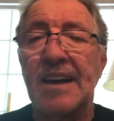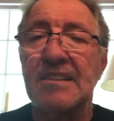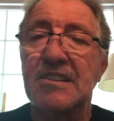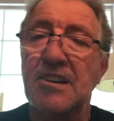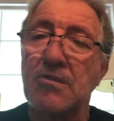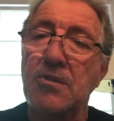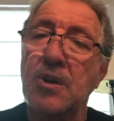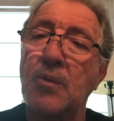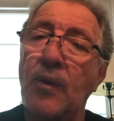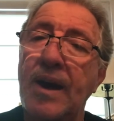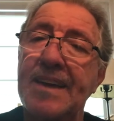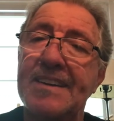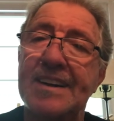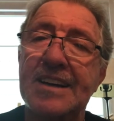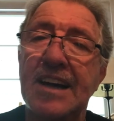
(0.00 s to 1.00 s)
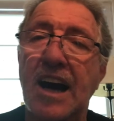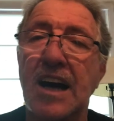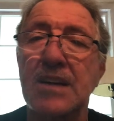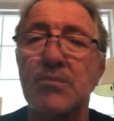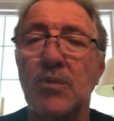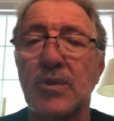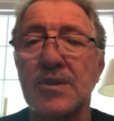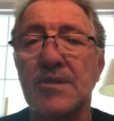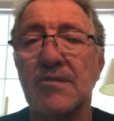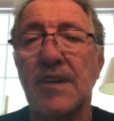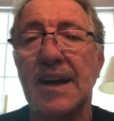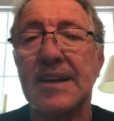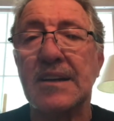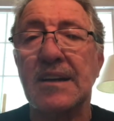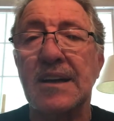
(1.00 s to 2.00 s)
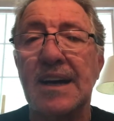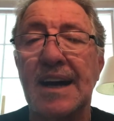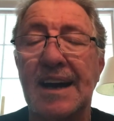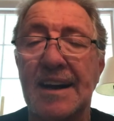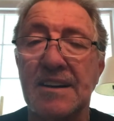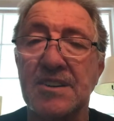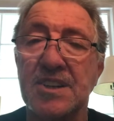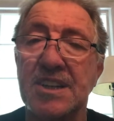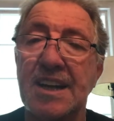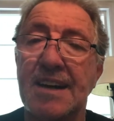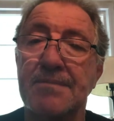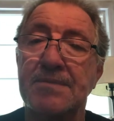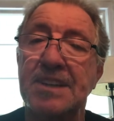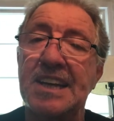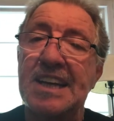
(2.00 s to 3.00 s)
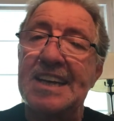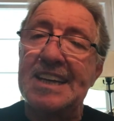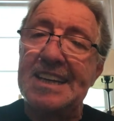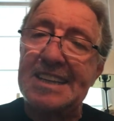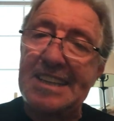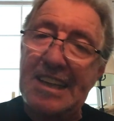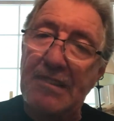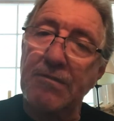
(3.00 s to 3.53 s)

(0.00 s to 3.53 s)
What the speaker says: The only way that God will direct our steps is